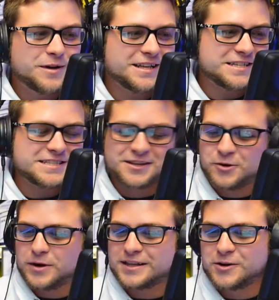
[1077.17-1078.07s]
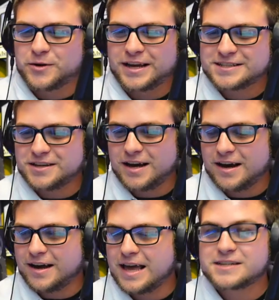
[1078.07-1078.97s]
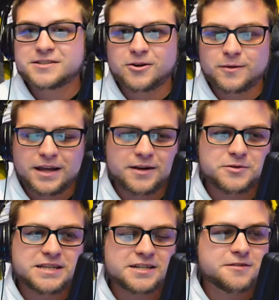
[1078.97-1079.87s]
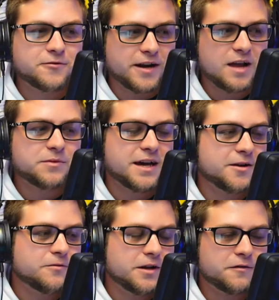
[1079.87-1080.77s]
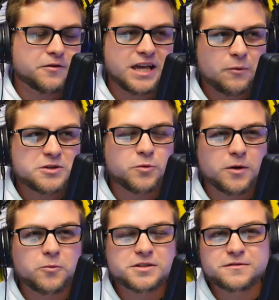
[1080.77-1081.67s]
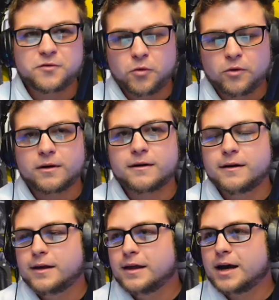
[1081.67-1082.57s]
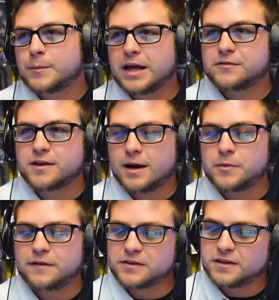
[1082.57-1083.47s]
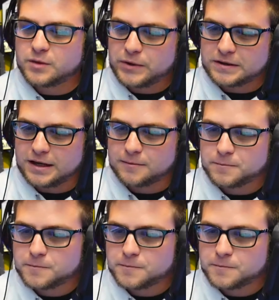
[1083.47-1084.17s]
but it's just a quick little ex, uh, excerpt, and it was actually for an Amp Dino video. I forget which one it was for. I'm gonna have to I'm gonna have to think about that.